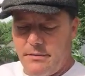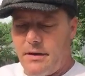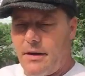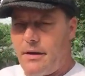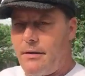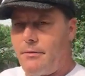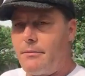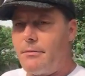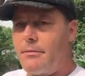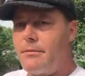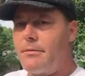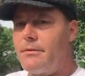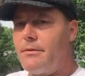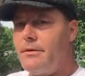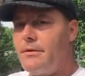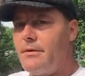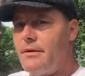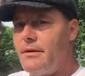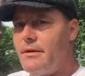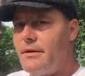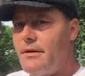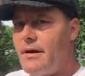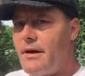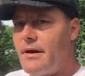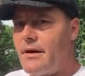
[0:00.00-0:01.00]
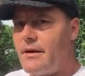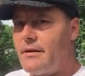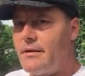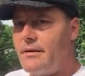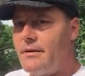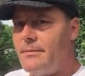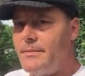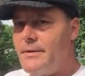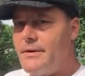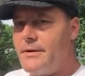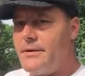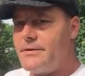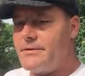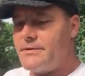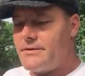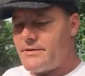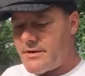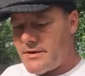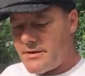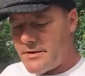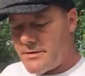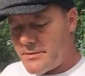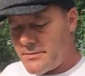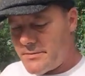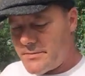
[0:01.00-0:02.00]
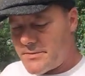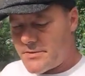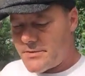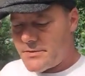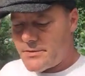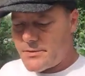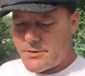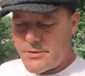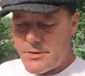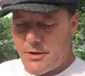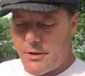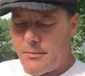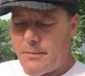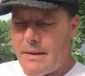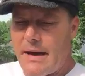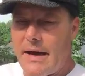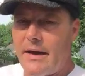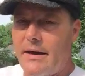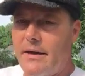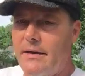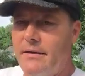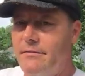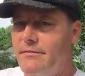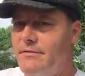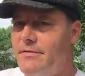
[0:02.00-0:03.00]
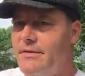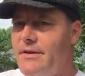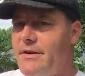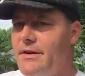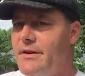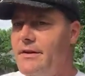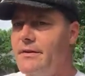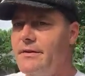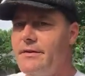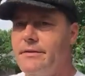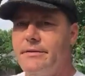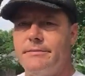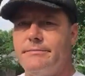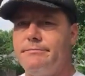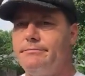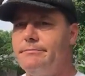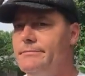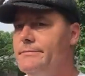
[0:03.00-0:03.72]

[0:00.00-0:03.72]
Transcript: I really like LaBelle soaps. They're toe back and Danelle.